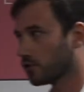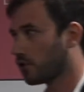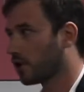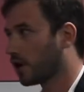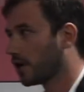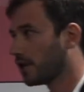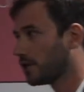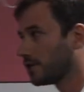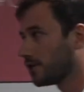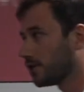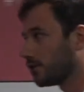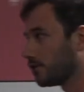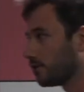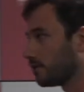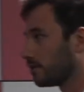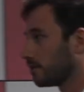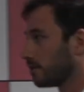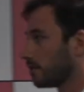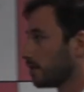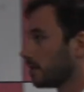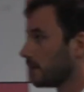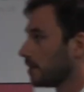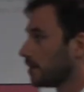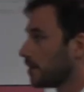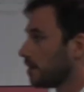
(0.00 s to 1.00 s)
organization.
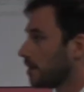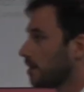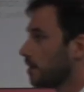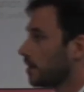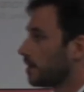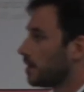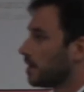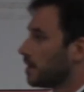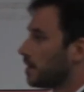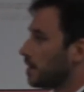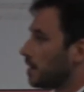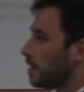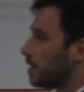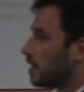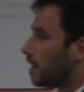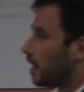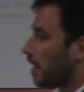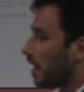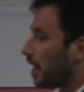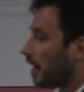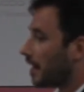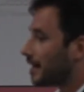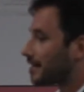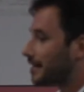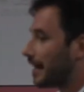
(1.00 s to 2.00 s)

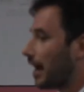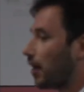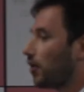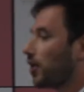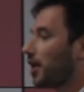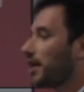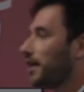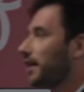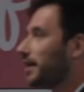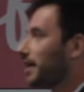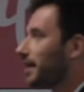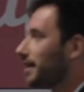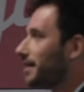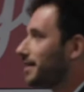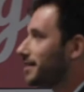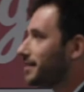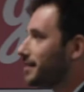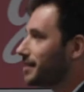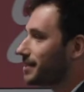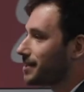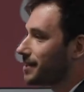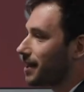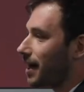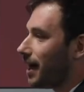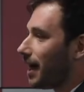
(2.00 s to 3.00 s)
Second idea, this
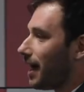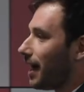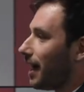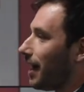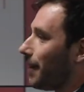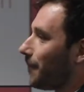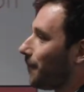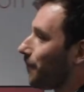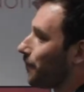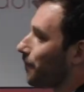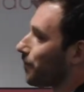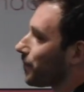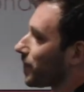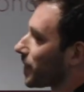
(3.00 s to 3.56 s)
is a